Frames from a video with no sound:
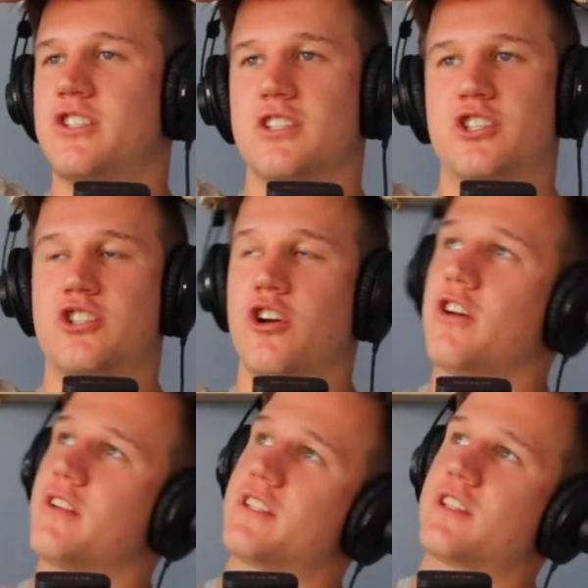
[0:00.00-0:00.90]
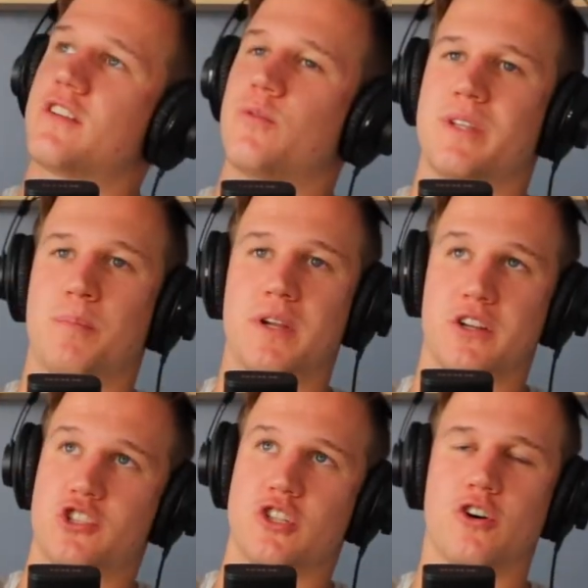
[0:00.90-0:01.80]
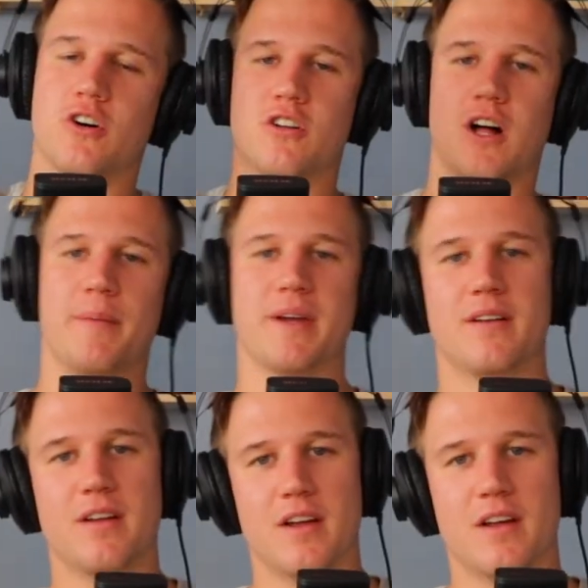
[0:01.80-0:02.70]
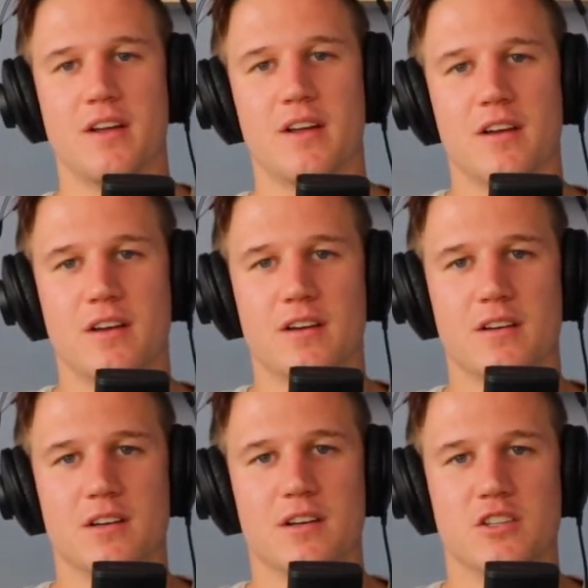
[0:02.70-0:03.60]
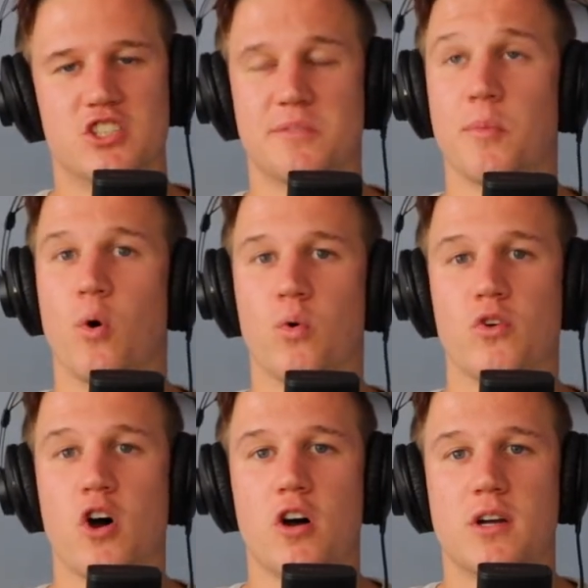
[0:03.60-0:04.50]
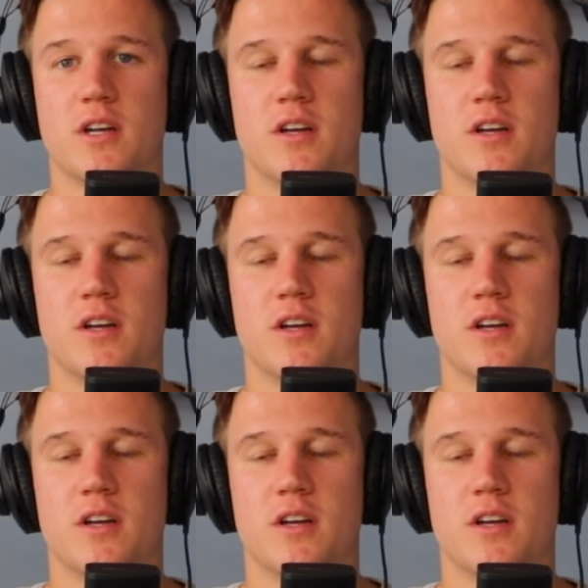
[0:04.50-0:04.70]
shirtless with a bit of chalk climbing a small rock.